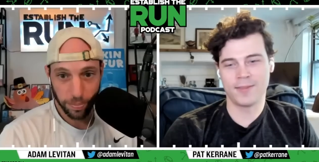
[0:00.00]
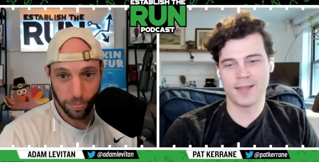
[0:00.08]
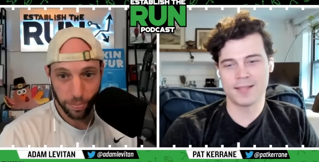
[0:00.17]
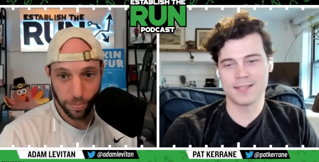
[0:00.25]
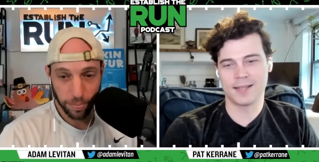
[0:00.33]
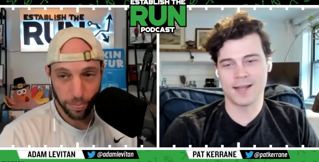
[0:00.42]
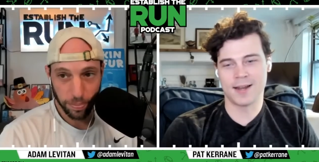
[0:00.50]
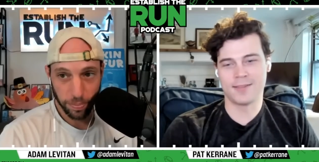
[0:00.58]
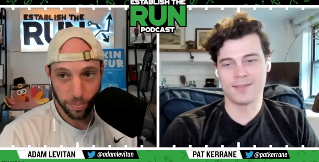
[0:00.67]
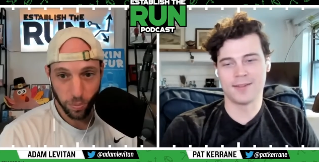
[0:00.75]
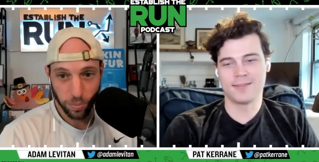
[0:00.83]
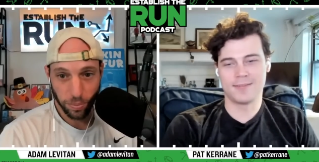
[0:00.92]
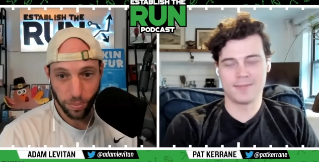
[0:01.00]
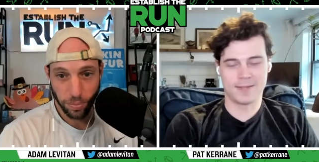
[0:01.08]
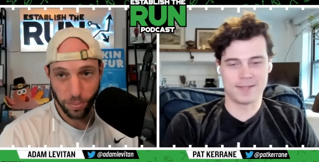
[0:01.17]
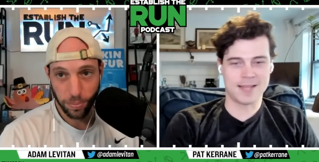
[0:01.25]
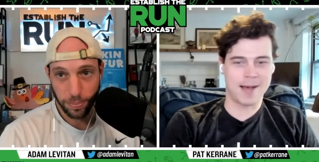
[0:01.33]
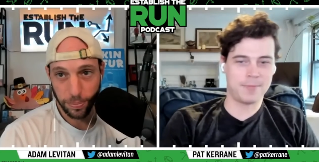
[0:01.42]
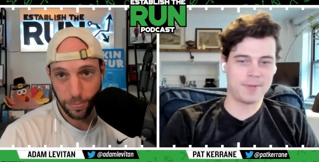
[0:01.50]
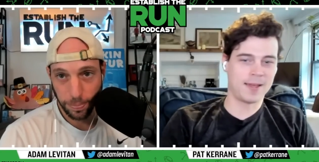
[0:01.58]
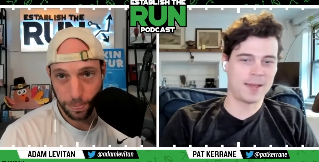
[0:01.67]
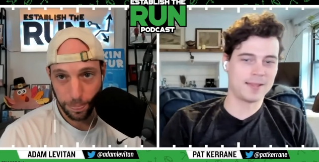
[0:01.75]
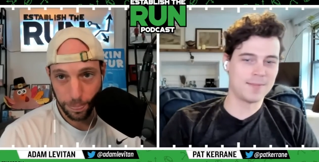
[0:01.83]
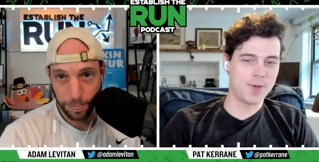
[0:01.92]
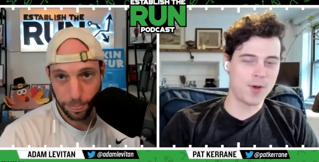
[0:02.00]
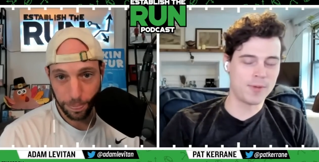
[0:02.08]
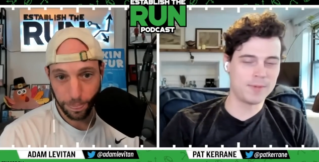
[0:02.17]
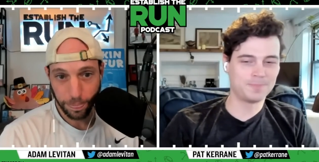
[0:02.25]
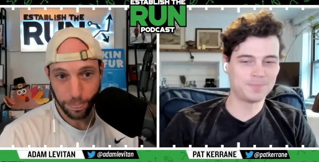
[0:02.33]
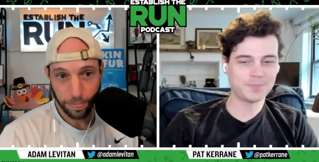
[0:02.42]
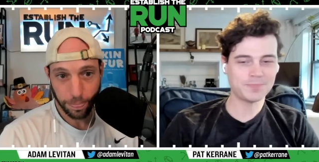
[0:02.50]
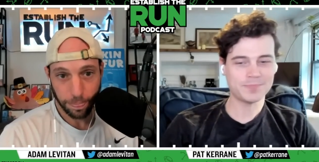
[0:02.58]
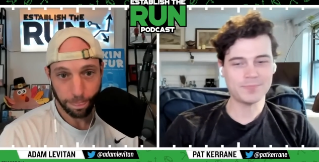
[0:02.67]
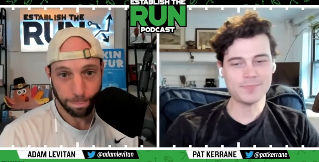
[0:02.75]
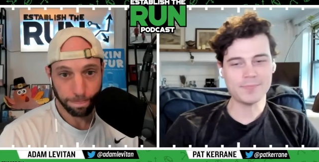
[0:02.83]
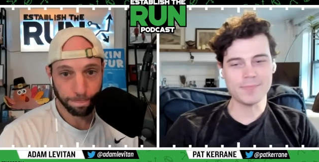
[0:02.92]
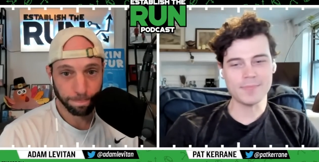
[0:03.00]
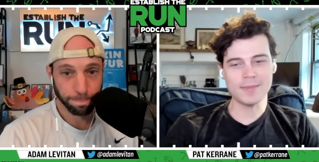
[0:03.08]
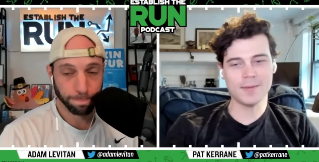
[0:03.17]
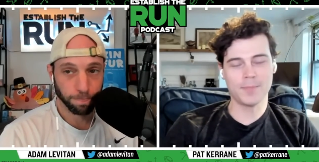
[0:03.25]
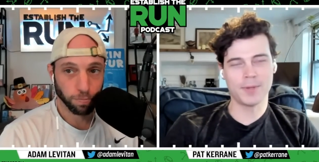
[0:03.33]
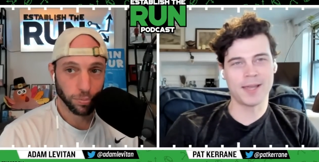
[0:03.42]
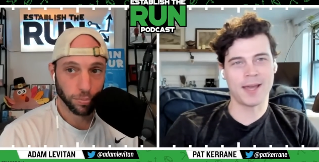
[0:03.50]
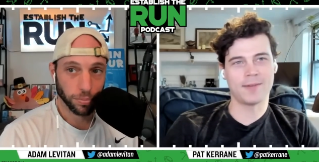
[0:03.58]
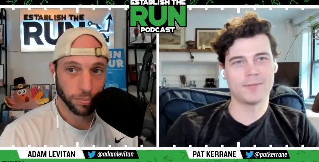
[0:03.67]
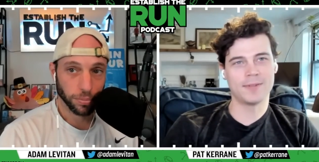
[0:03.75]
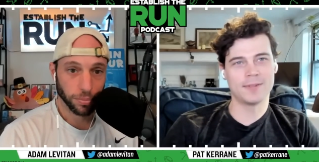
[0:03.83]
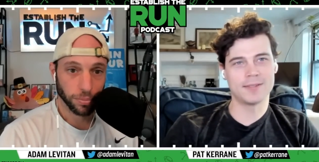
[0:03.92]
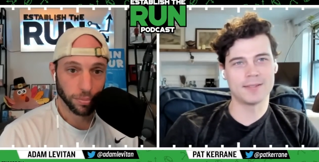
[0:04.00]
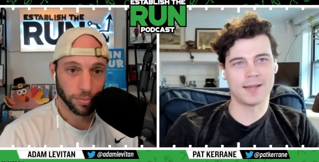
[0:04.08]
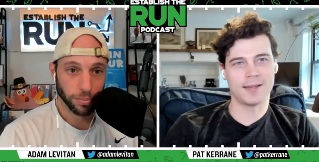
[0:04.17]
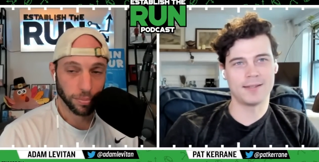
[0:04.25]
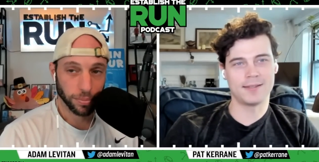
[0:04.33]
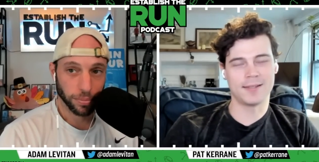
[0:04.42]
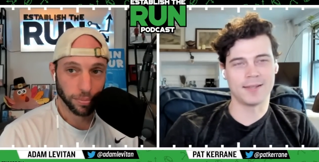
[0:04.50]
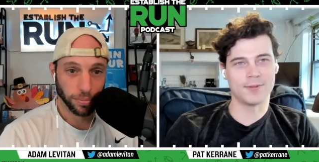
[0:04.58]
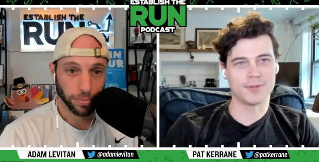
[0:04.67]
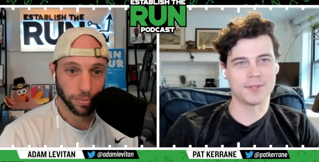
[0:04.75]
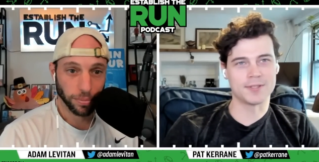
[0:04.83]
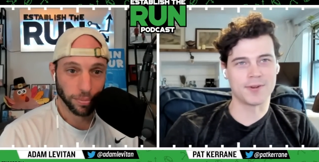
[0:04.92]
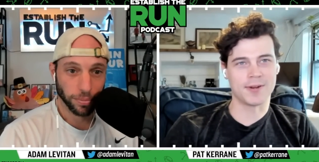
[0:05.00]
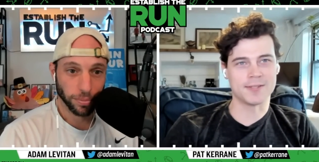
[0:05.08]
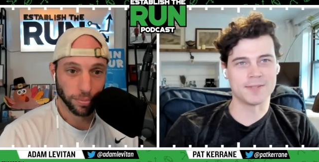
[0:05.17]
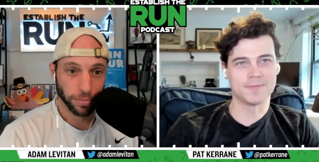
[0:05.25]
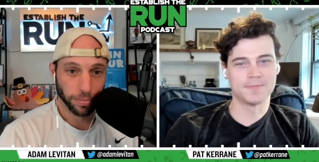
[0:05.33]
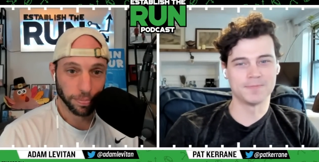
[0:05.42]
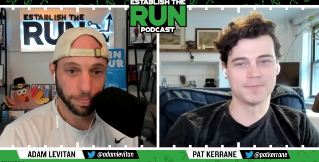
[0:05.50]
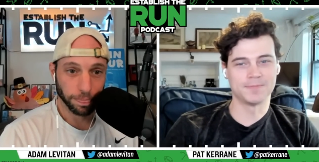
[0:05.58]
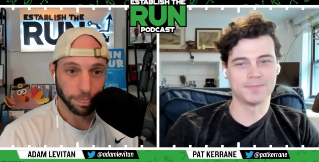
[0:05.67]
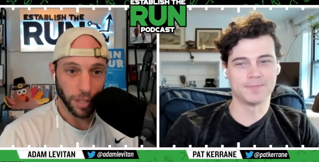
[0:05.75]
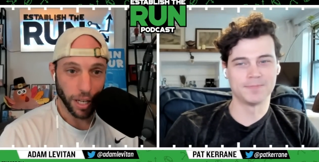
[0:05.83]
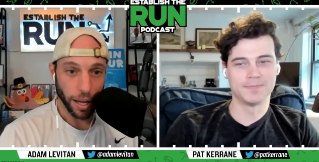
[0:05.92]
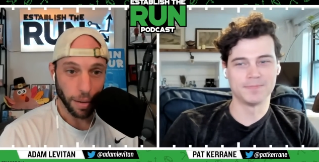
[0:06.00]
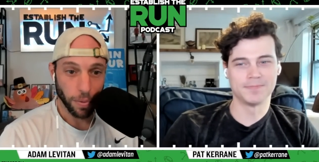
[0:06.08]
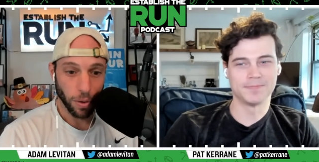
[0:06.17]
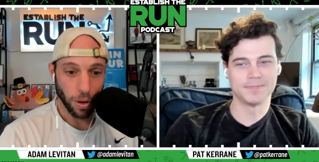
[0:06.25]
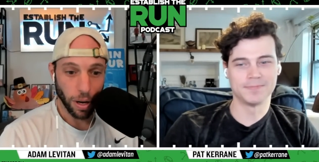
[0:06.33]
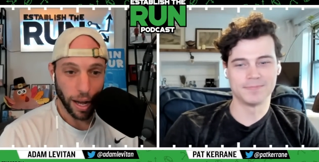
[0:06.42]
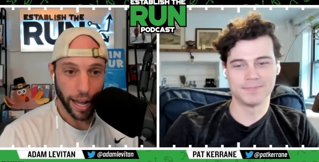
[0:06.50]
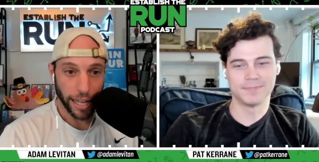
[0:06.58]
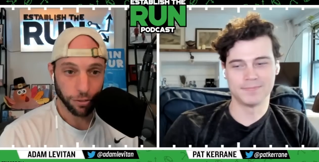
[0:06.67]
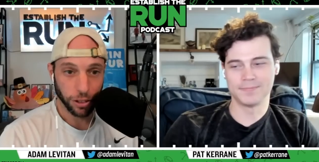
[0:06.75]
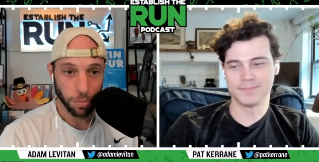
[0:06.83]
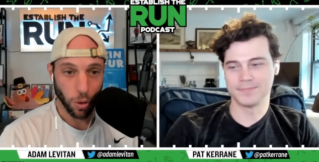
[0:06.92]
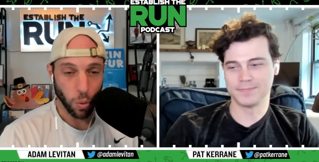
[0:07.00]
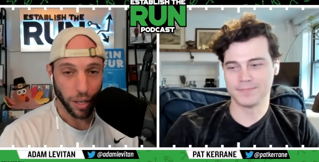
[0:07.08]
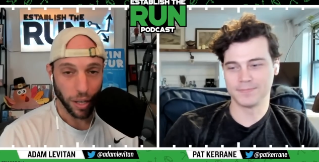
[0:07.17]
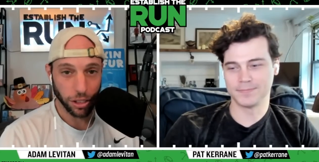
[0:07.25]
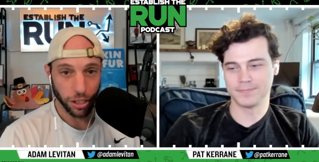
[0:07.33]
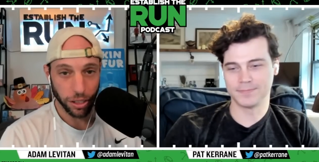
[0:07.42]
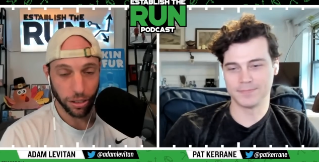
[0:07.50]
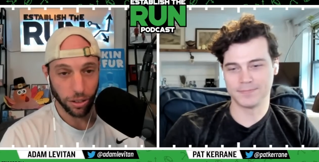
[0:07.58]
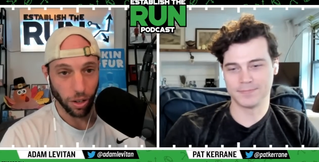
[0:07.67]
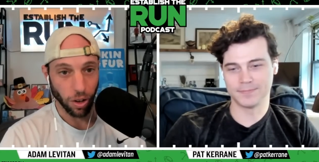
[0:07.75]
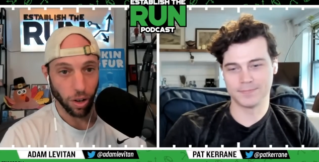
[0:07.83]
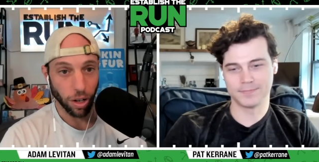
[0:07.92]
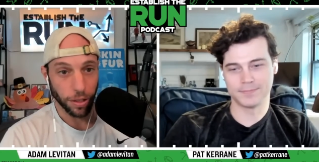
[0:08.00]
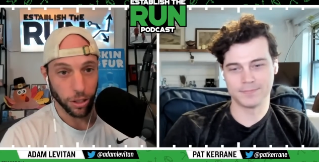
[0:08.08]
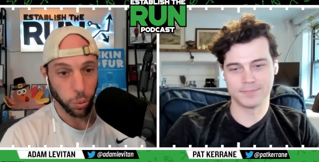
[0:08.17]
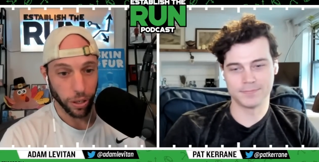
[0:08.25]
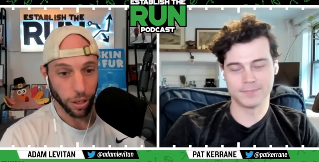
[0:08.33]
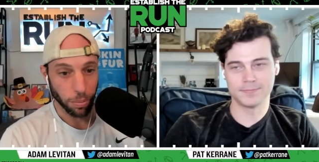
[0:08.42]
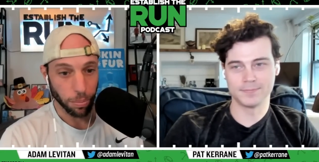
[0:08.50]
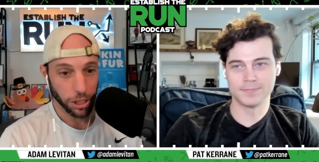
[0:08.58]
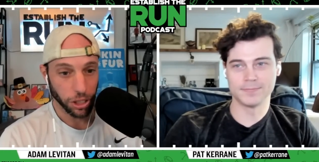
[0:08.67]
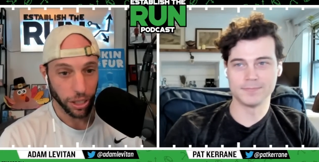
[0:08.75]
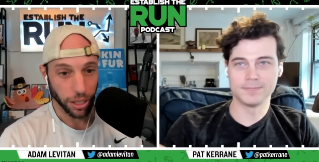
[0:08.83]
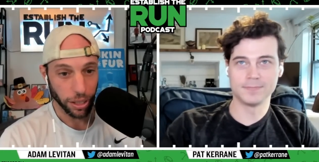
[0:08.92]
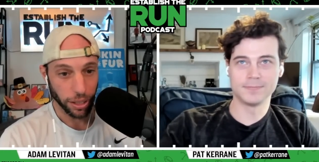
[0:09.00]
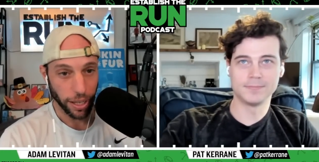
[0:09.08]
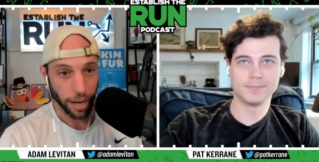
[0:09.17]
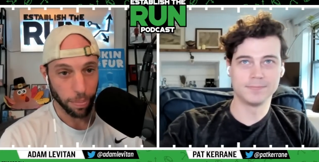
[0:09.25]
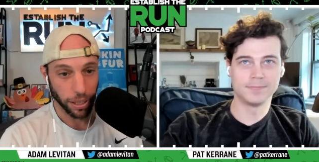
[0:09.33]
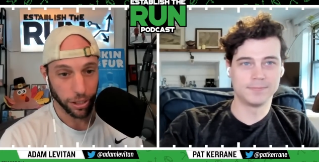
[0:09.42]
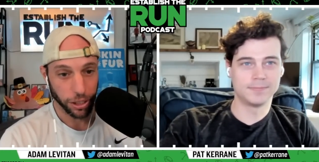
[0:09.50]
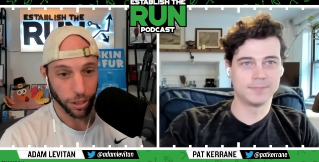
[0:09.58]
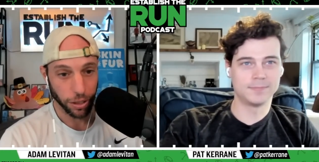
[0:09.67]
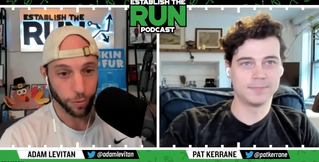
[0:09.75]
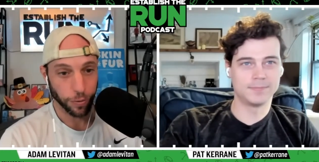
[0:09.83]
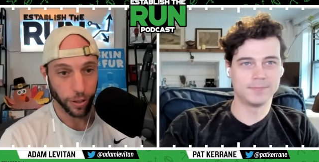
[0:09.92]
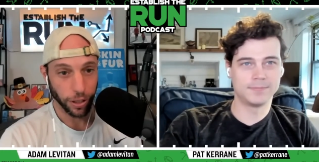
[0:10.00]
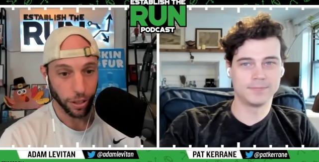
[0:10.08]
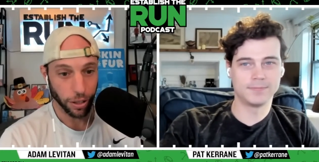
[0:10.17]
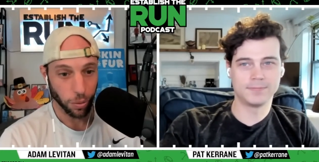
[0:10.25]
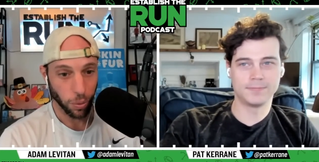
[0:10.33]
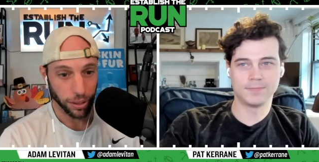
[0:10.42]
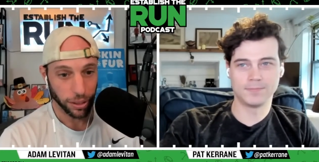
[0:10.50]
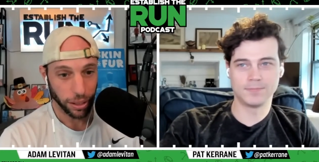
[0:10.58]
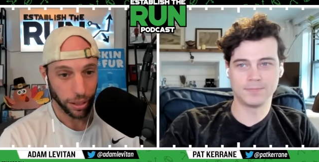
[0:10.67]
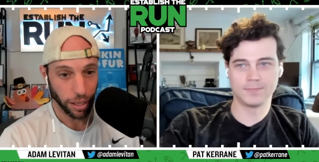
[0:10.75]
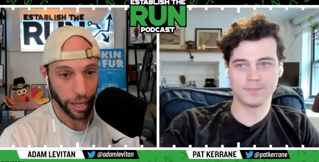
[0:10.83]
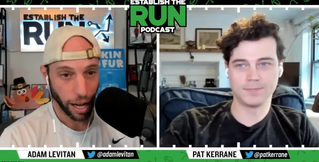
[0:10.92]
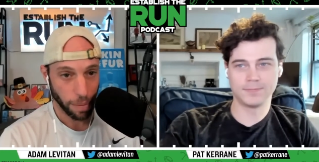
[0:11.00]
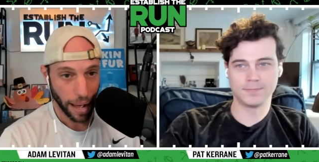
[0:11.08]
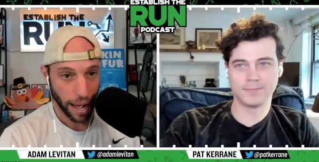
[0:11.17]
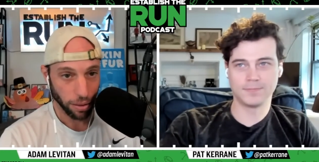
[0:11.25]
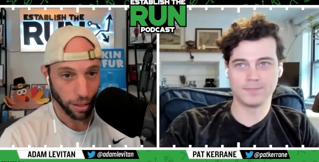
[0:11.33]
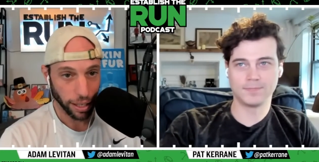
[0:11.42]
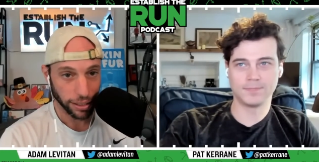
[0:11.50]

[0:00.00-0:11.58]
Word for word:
Speaker 1: that's like kind of the the top thing at the moment. But yeah, it's uh yeah the whole thing's crazy.
Speaker 2: Okay, I asked for some questions on the Twitter machine. Got a bunch of good ones here. I got about uh,